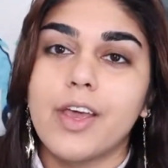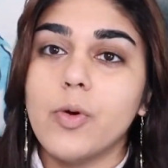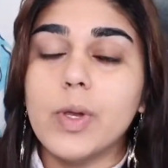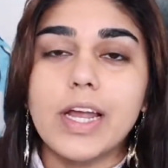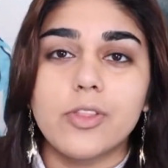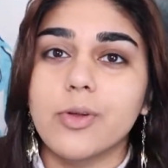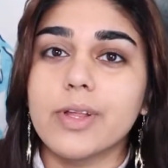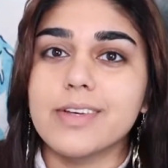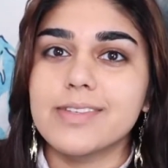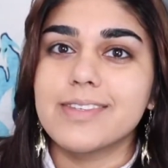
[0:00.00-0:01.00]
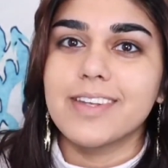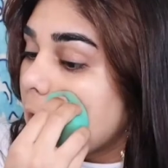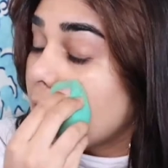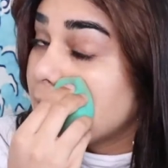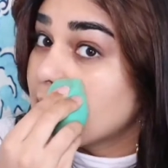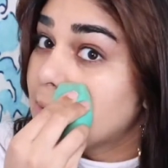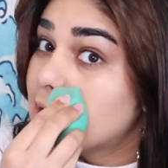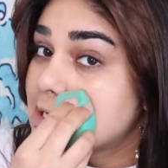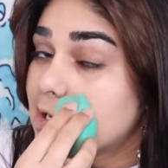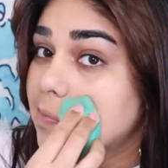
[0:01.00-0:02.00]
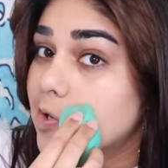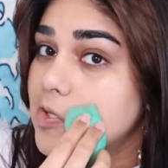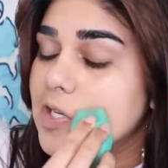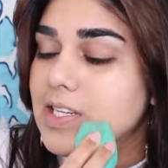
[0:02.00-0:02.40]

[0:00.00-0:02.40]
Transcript: we get through this. I really want to start posting